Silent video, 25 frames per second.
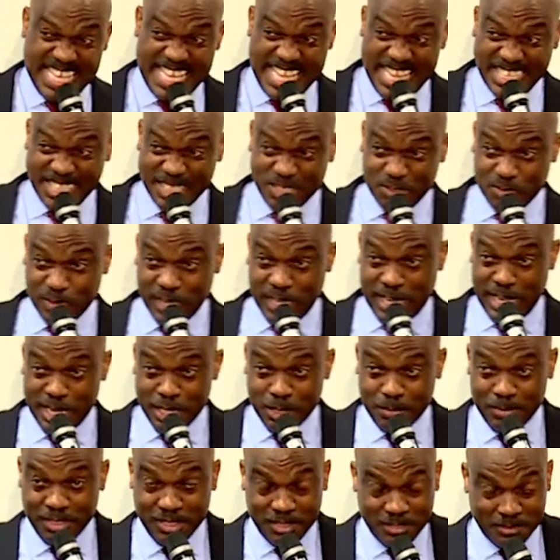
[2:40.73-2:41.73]
It is
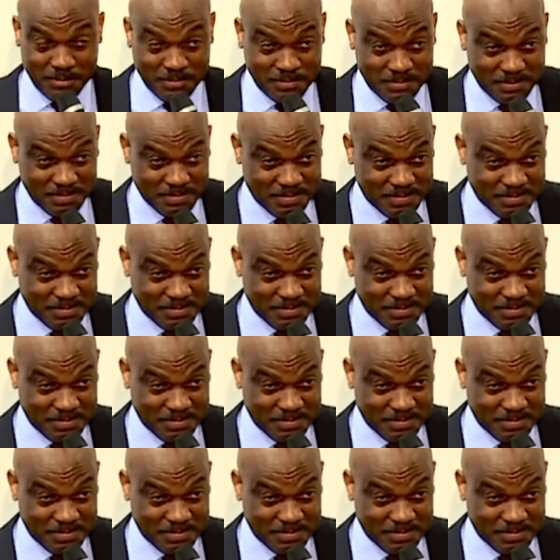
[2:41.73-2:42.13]
reliable.